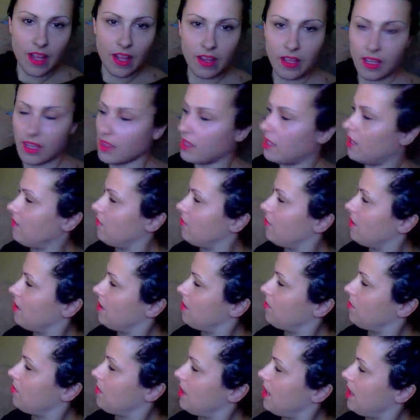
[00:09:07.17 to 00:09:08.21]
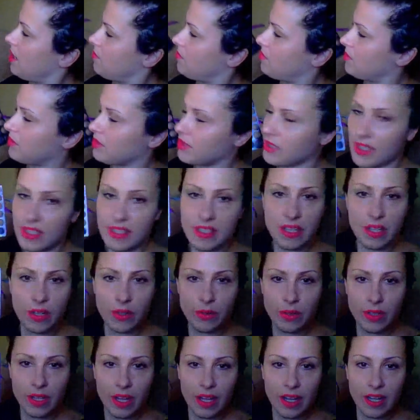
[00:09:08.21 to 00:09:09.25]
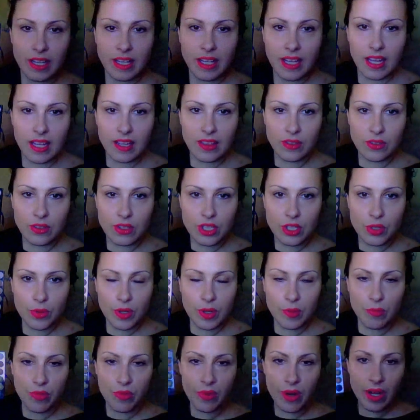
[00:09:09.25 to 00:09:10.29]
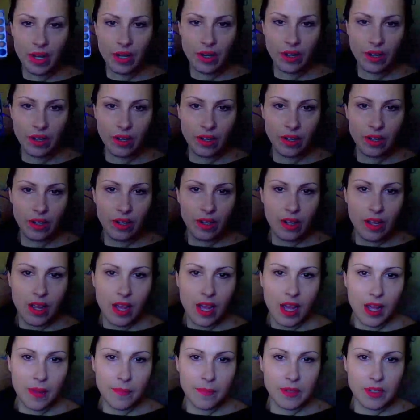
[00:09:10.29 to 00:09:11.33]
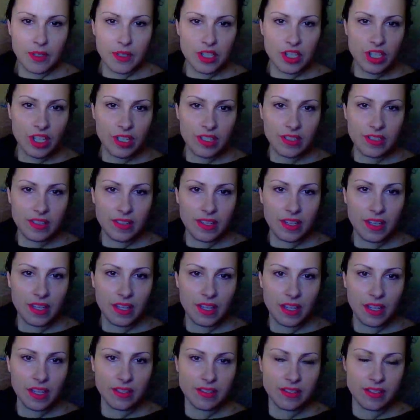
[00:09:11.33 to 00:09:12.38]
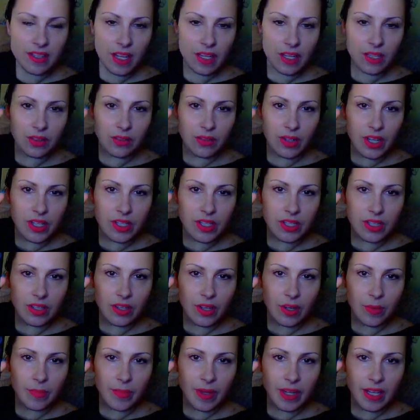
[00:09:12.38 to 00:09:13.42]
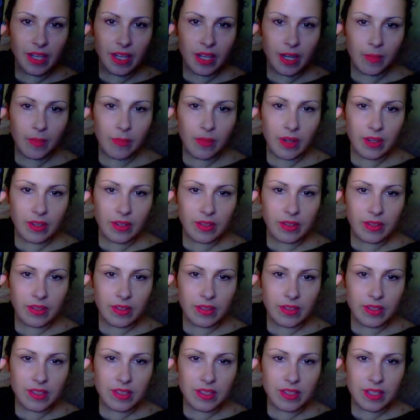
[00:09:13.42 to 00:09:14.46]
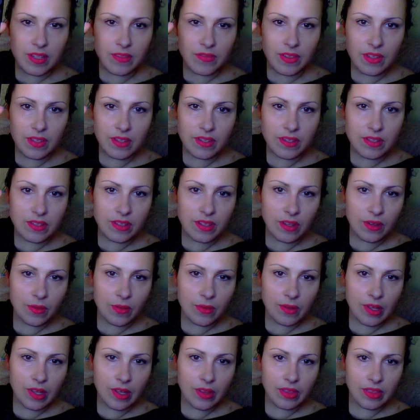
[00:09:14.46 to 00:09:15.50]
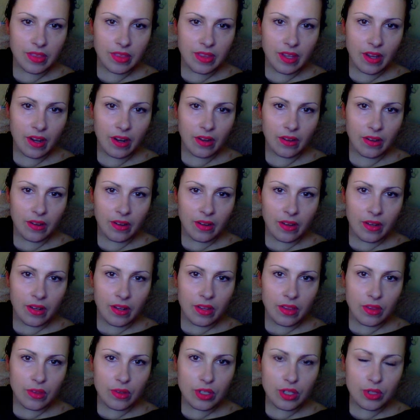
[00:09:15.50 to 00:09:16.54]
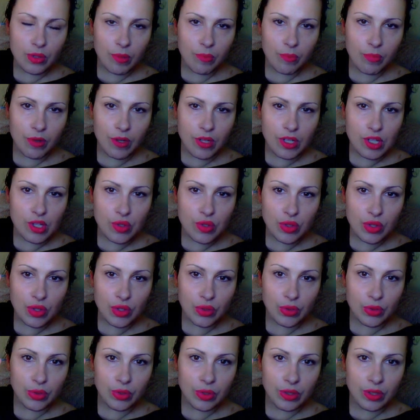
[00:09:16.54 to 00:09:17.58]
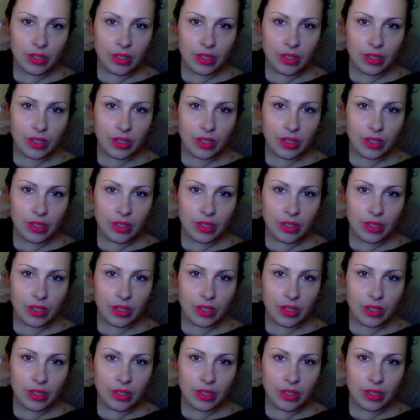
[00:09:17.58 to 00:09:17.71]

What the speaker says: fell in love with when I pulled this out. And again, they're showing brighter. I'm going to adjust the saturation on my camera to see if these, oh, there, they're showing pretty true